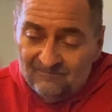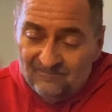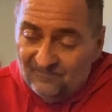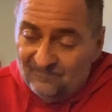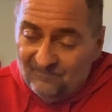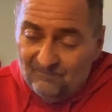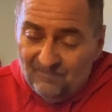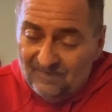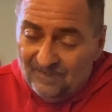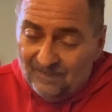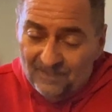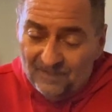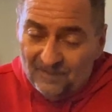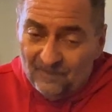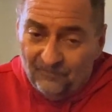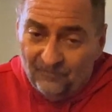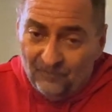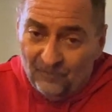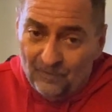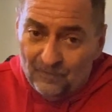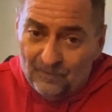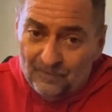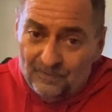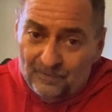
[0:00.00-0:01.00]
a little
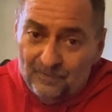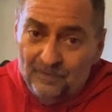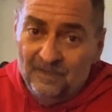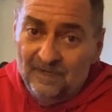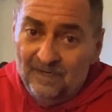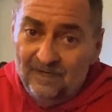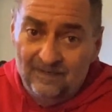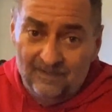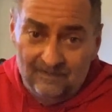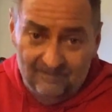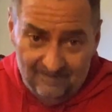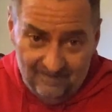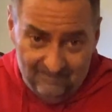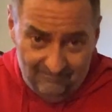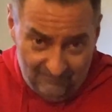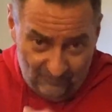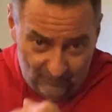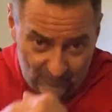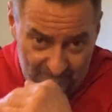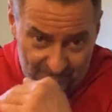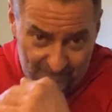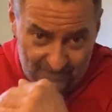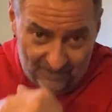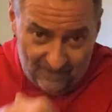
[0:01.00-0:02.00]
further
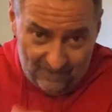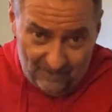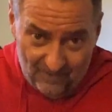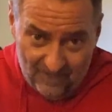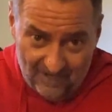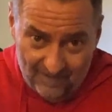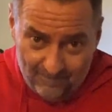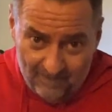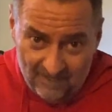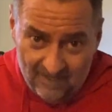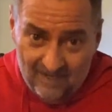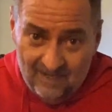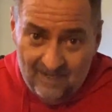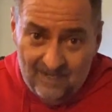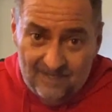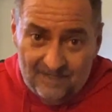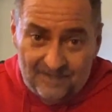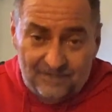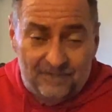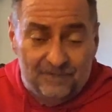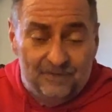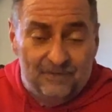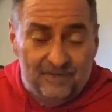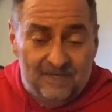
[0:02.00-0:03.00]
when you go up,
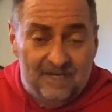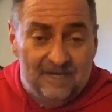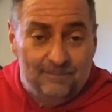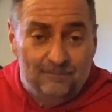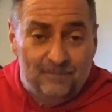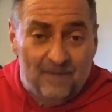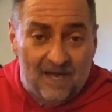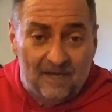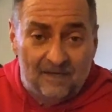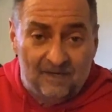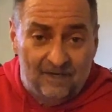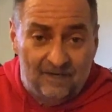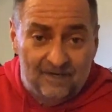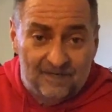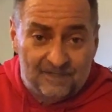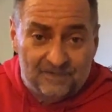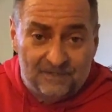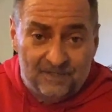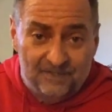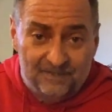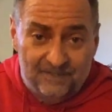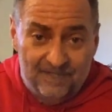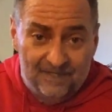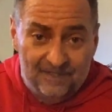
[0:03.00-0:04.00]
so you keep that
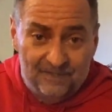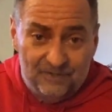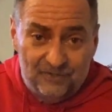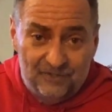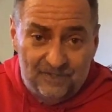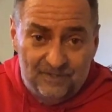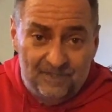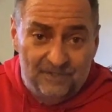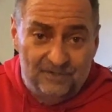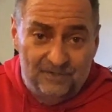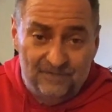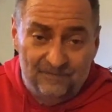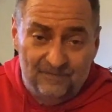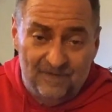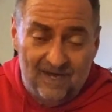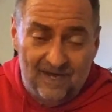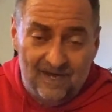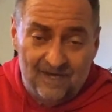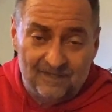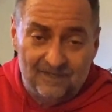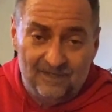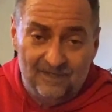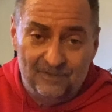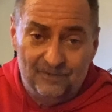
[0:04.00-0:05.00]
constant tension that you've
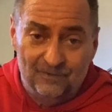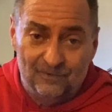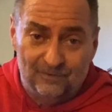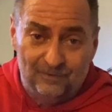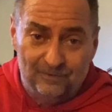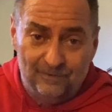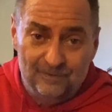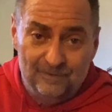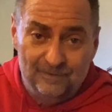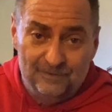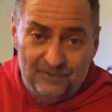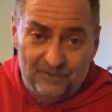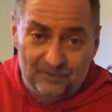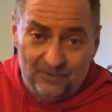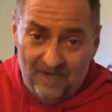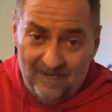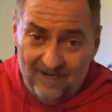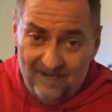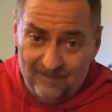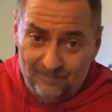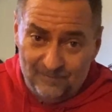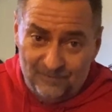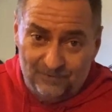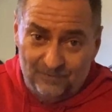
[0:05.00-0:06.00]
got on your glutes, your
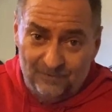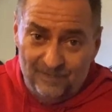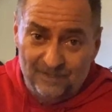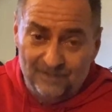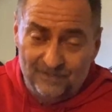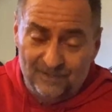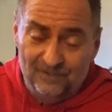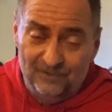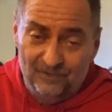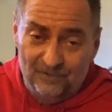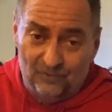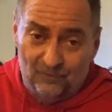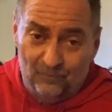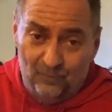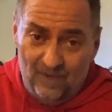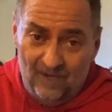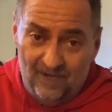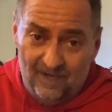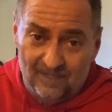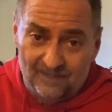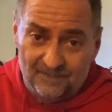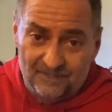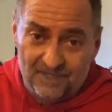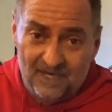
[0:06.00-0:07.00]
hamstrings, and your
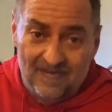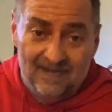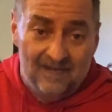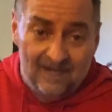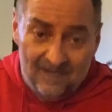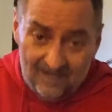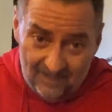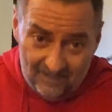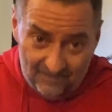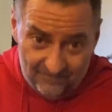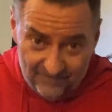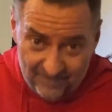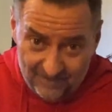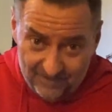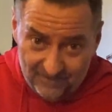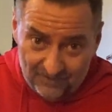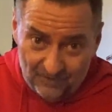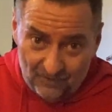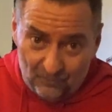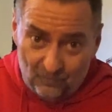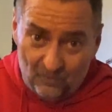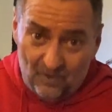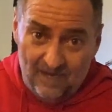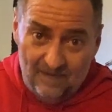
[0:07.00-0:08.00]
quads. Then you
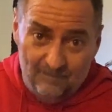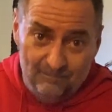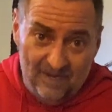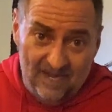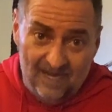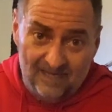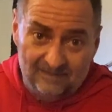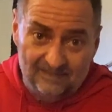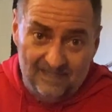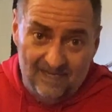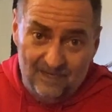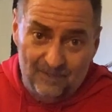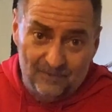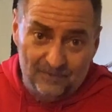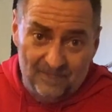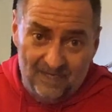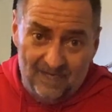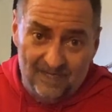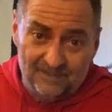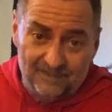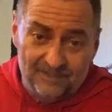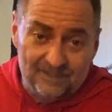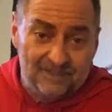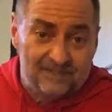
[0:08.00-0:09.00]
go right back down
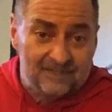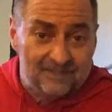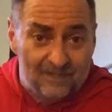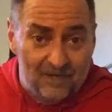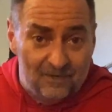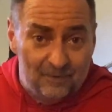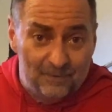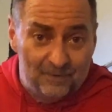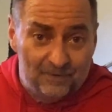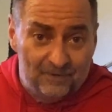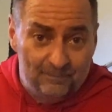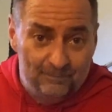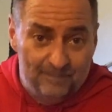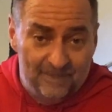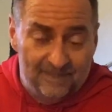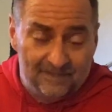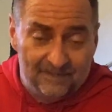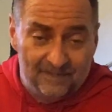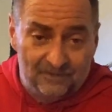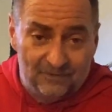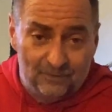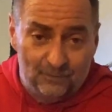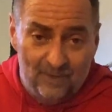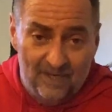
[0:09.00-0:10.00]
nice and slow with the bend
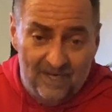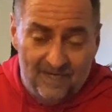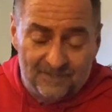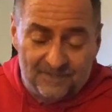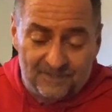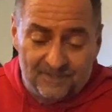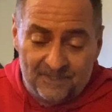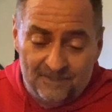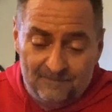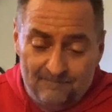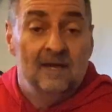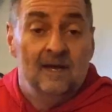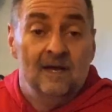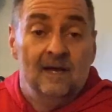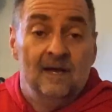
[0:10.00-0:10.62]
at the waist.